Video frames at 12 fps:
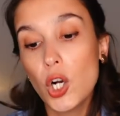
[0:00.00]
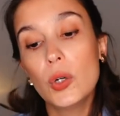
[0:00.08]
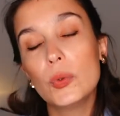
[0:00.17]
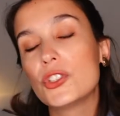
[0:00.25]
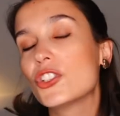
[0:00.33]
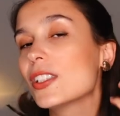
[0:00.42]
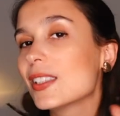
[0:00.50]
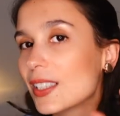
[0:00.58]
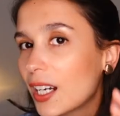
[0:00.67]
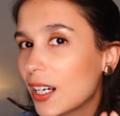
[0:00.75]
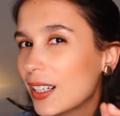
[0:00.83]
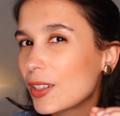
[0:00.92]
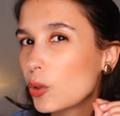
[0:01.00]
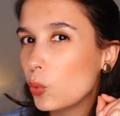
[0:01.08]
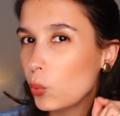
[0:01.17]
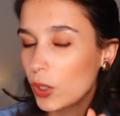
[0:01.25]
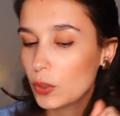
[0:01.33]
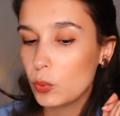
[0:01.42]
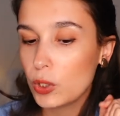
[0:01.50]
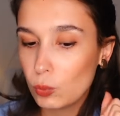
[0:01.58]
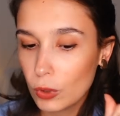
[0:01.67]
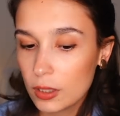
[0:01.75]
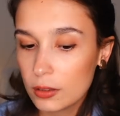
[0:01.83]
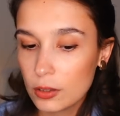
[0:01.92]
which is not what we
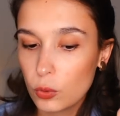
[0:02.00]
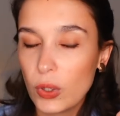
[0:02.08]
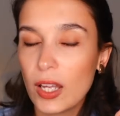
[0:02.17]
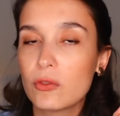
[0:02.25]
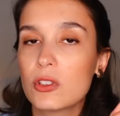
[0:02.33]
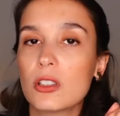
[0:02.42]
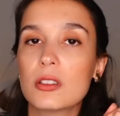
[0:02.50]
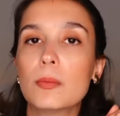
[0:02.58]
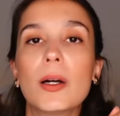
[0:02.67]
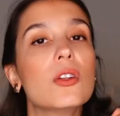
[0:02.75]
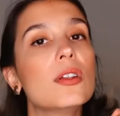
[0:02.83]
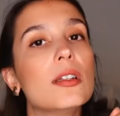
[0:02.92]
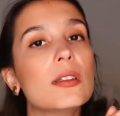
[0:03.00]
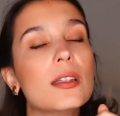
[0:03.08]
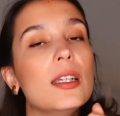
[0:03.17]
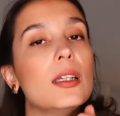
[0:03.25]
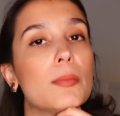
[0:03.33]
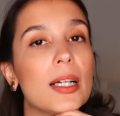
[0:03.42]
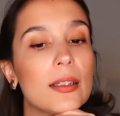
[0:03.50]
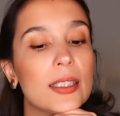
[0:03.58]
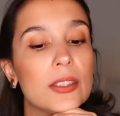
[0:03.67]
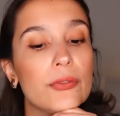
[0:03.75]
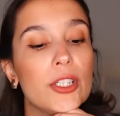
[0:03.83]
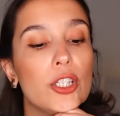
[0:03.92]
want. We have talked about this in my
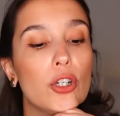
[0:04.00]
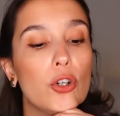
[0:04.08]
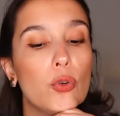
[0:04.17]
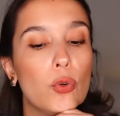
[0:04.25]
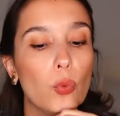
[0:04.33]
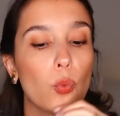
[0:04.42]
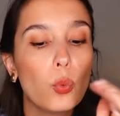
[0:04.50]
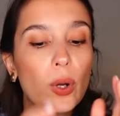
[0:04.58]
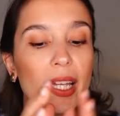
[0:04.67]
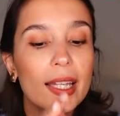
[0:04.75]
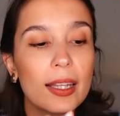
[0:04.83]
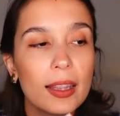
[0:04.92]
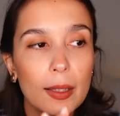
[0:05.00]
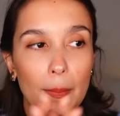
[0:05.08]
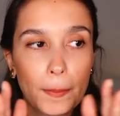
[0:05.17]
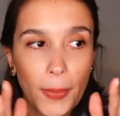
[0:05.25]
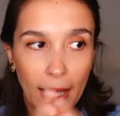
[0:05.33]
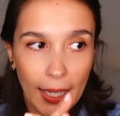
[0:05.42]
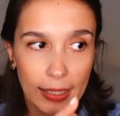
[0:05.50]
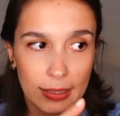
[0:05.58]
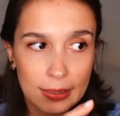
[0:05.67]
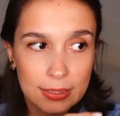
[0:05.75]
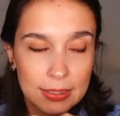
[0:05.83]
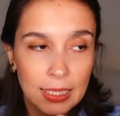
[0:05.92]
last video. With
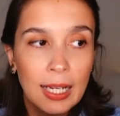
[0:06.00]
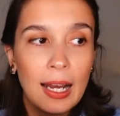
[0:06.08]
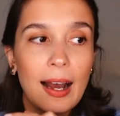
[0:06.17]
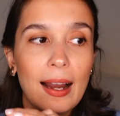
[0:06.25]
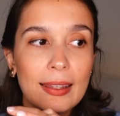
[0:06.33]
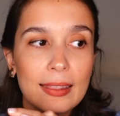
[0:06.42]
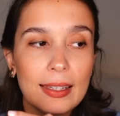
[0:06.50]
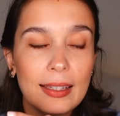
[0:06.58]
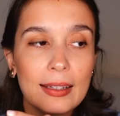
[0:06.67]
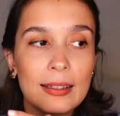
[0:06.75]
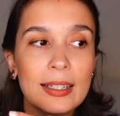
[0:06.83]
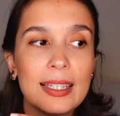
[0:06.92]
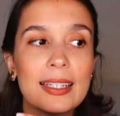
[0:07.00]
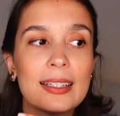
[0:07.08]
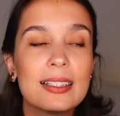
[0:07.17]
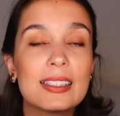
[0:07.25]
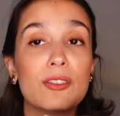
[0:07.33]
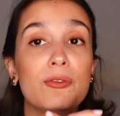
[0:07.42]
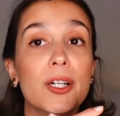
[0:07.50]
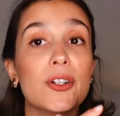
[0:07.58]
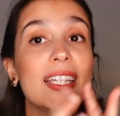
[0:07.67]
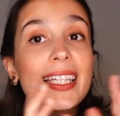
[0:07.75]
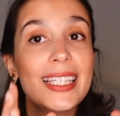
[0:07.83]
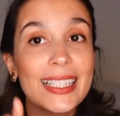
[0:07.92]
bags, I think it is
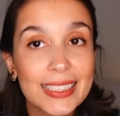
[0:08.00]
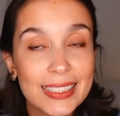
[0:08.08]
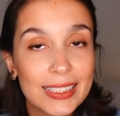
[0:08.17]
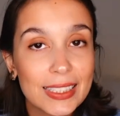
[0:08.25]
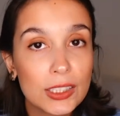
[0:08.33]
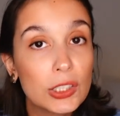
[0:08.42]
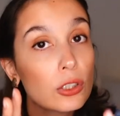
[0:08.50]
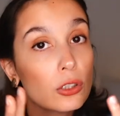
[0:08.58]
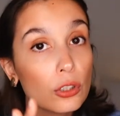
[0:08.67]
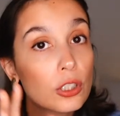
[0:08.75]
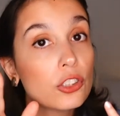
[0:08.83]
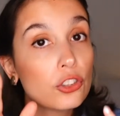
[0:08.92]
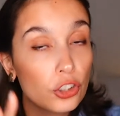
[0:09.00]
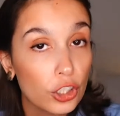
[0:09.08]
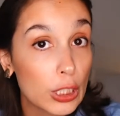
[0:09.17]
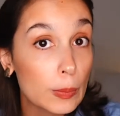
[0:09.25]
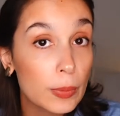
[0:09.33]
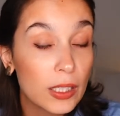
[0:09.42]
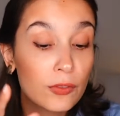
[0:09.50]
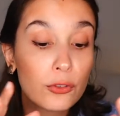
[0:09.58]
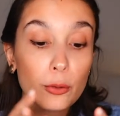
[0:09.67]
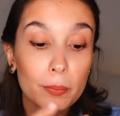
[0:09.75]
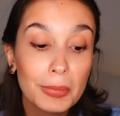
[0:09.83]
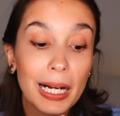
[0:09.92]
very easy to look cheap if
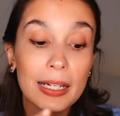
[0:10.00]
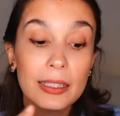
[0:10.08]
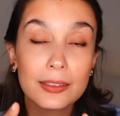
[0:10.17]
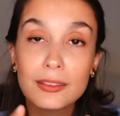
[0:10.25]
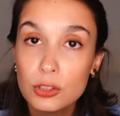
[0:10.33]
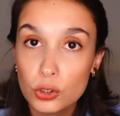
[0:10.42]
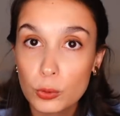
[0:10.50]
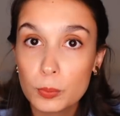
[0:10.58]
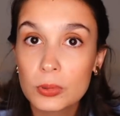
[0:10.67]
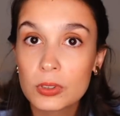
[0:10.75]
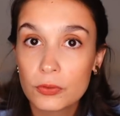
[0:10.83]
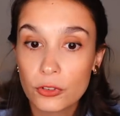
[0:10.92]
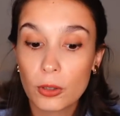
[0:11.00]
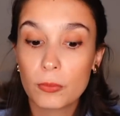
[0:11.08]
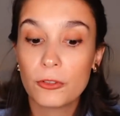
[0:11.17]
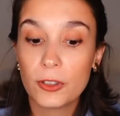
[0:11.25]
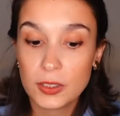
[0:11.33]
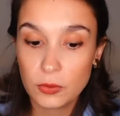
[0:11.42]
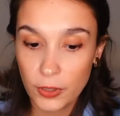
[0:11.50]
you're buying dupes from fast